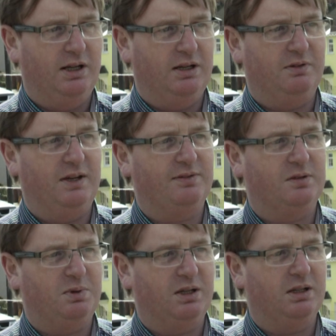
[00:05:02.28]
And if we have
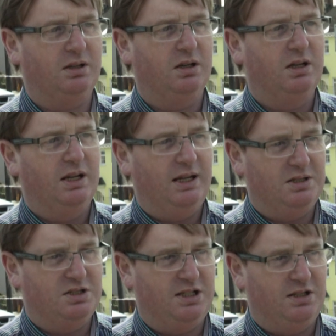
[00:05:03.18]
to bring in
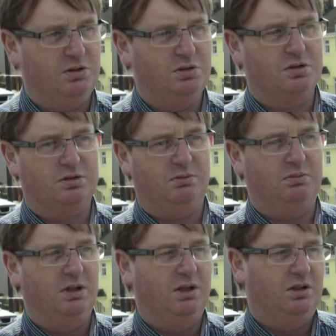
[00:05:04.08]
NGOs
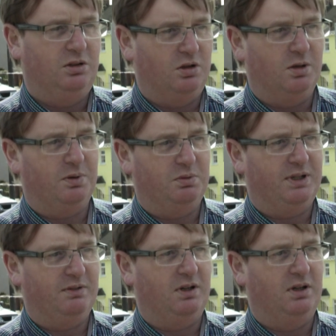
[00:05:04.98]
from Europe or
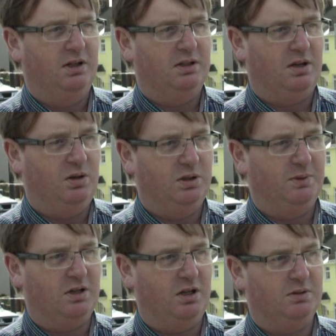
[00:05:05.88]
whatever to hold
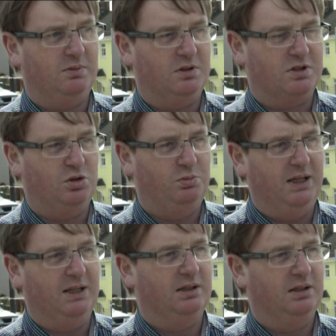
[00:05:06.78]
them accountable, so
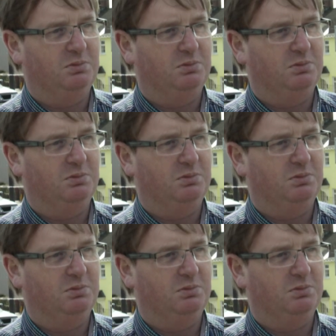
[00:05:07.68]
be it.